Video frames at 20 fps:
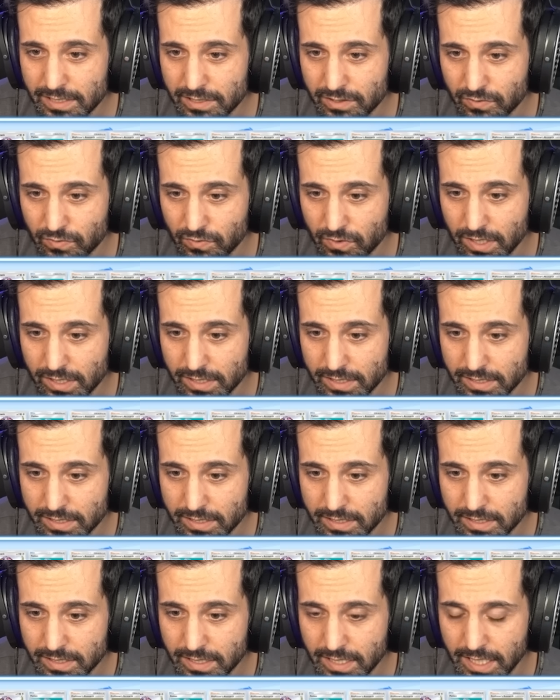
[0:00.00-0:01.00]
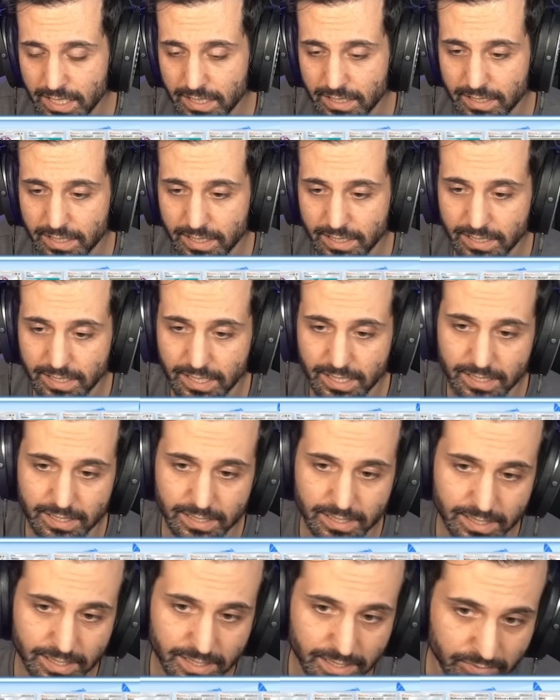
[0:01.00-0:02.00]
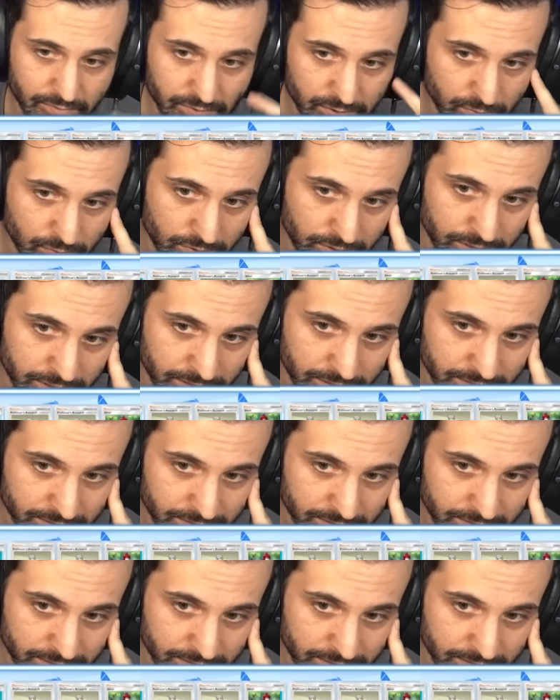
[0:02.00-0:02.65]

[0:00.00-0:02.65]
Grunt. And they get rewarded.